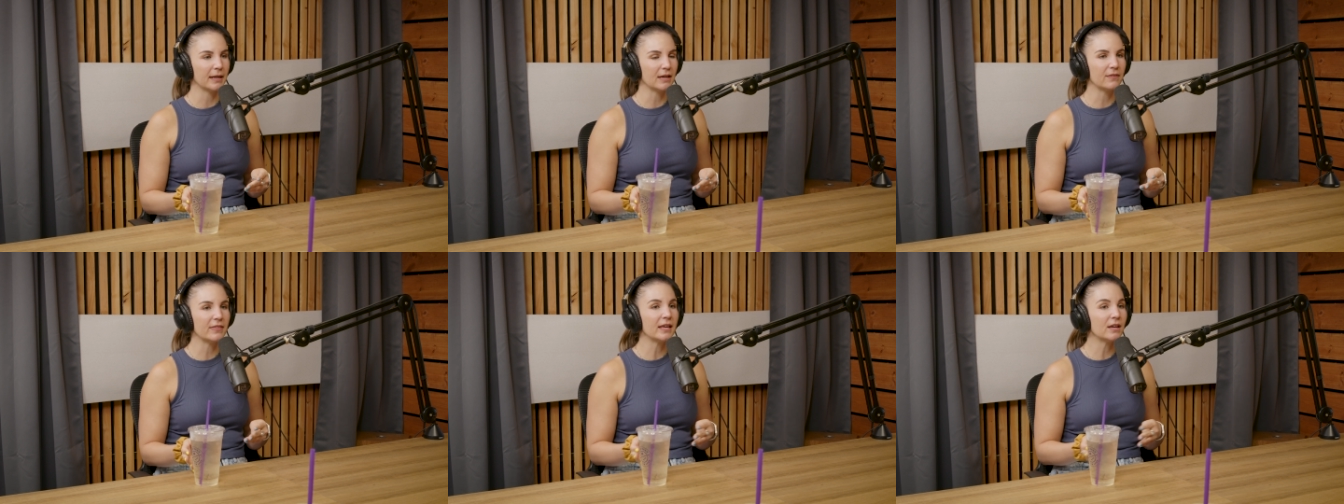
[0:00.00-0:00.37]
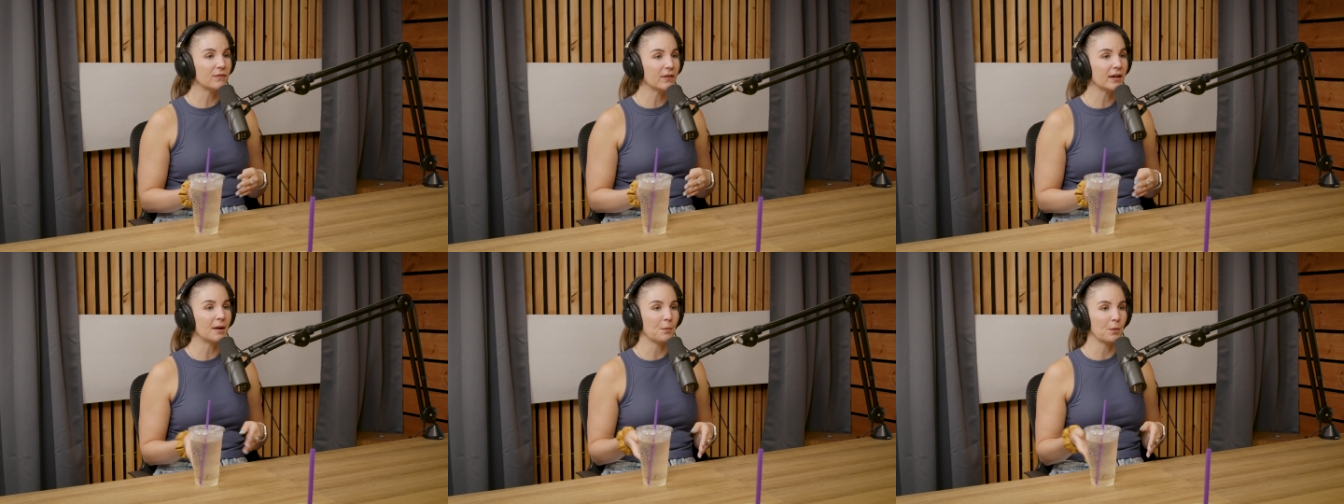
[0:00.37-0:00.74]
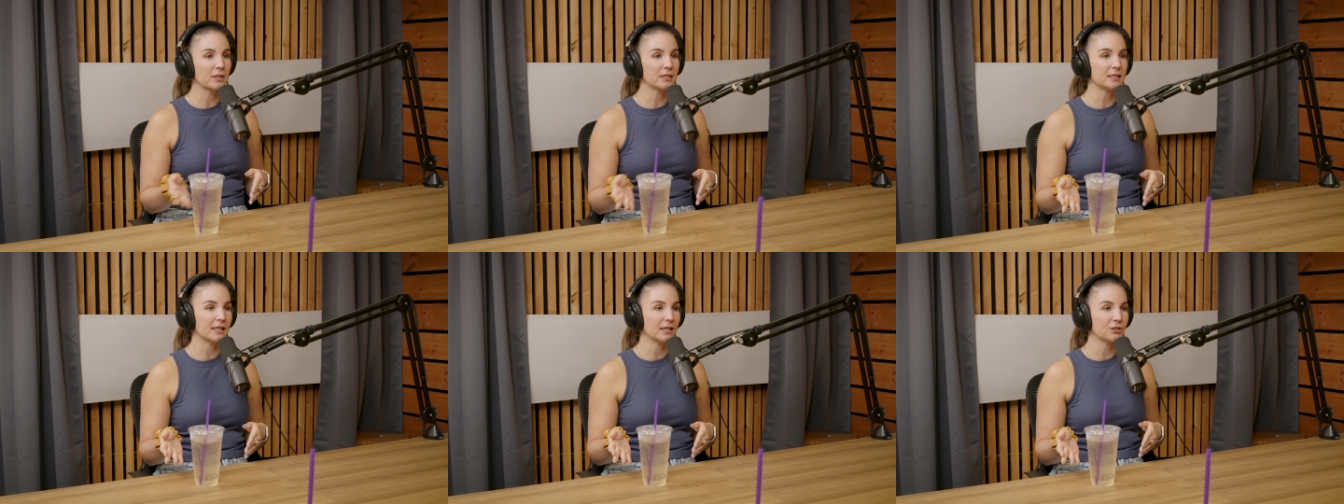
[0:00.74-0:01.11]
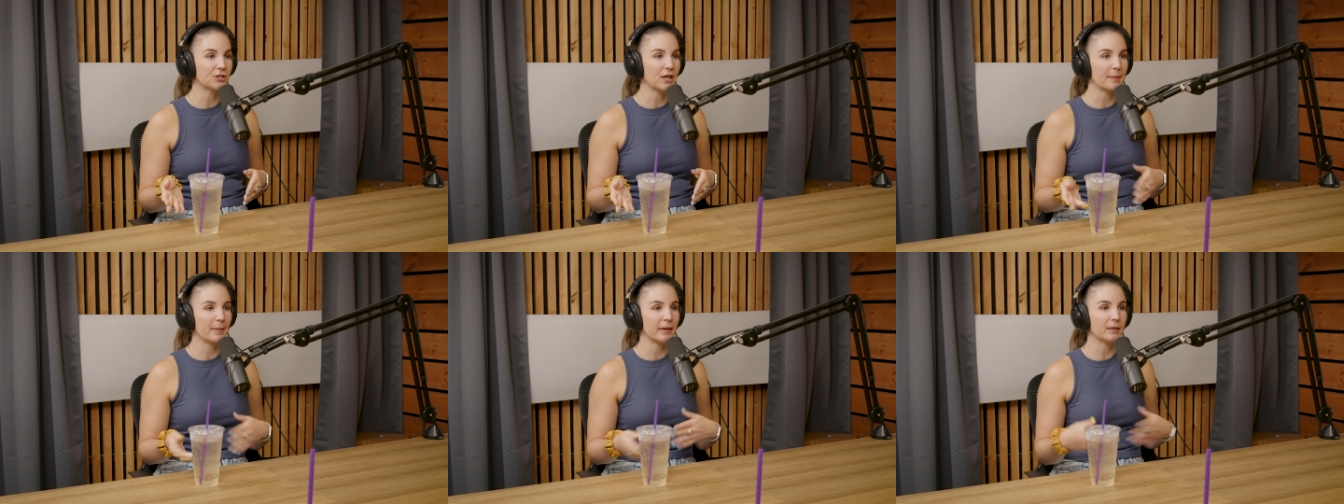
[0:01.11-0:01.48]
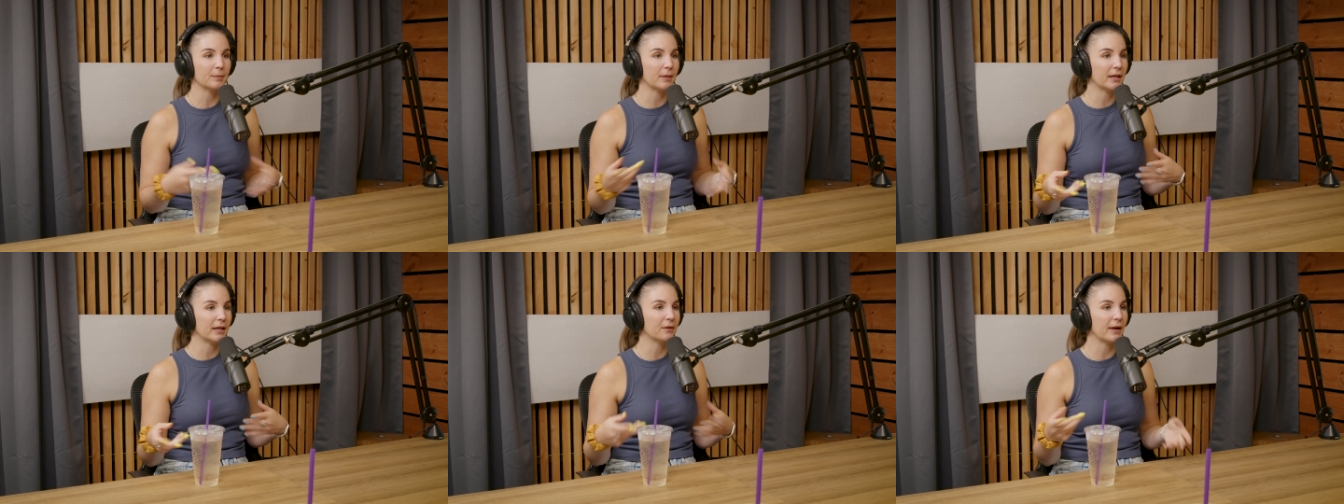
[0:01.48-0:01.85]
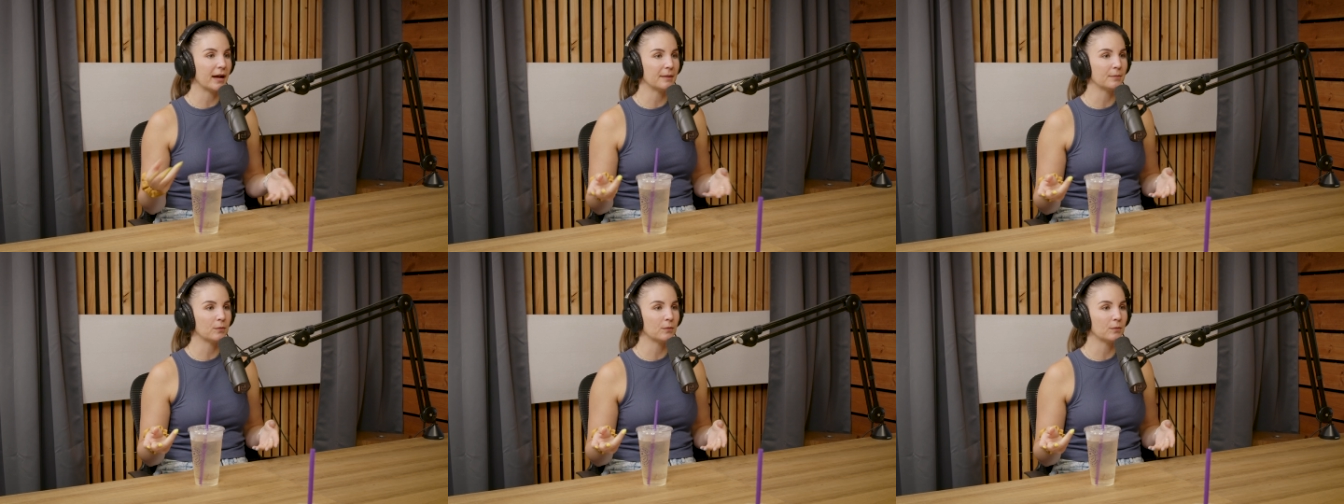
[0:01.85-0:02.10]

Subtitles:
I think if I got more stage time, I could play around